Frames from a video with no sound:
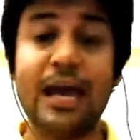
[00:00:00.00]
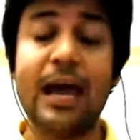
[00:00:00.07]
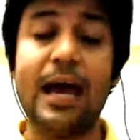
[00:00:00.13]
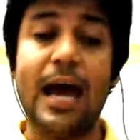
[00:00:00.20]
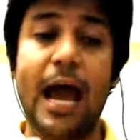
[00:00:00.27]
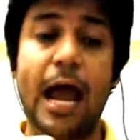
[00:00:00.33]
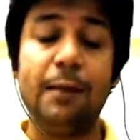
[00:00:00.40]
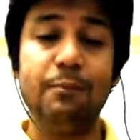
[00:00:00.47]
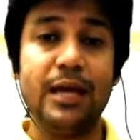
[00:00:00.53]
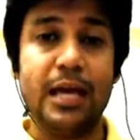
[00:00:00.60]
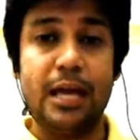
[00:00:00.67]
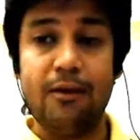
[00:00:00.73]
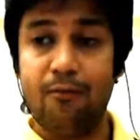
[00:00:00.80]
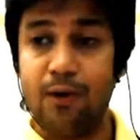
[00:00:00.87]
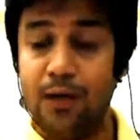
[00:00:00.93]
and be
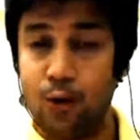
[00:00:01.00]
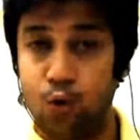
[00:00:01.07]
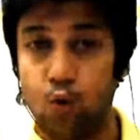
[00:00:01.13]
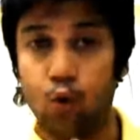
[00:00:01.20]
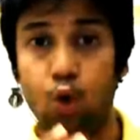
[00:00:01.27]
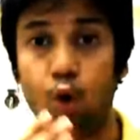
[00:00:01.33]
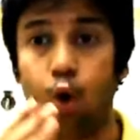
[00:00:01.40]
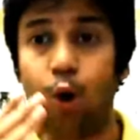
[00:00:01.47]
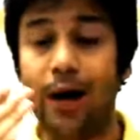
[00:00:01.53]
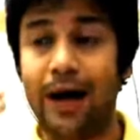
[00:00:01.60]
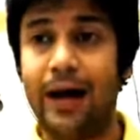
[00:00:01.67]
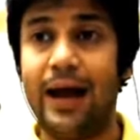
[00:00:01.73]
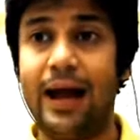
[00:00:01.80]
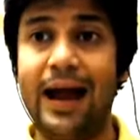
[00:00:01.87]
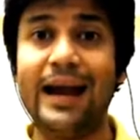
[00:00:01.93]
able to go
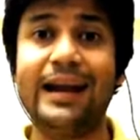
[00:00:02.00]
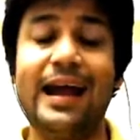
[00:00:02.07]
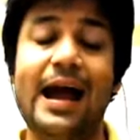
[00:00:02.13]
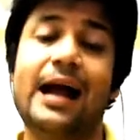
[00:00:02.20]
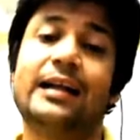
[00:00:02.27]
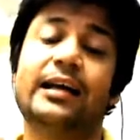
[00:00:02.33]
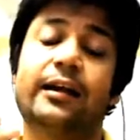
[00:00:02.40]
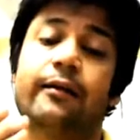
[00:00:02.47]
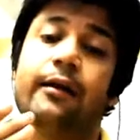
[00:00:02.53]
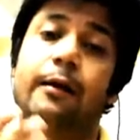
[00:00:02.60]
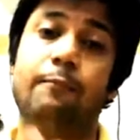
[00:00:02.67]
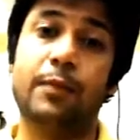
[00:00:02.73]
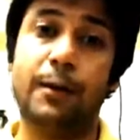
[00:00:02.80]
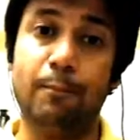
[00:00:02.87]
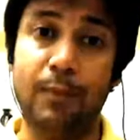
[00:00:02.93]
ahead at a
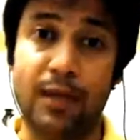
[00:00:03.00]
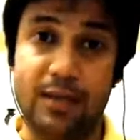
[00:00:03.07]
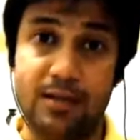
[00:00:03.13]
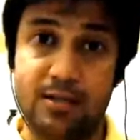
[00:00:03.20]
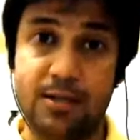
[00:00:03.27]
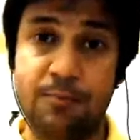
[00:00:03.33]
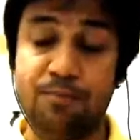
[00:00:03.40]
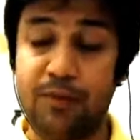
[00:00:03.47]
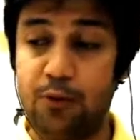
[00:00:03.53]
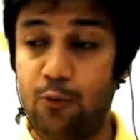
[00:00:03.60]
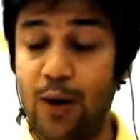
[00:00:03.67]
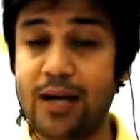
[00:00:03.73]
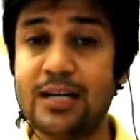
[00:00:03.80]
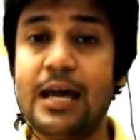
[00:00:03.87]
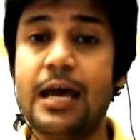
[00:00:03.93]
rapid pace, right?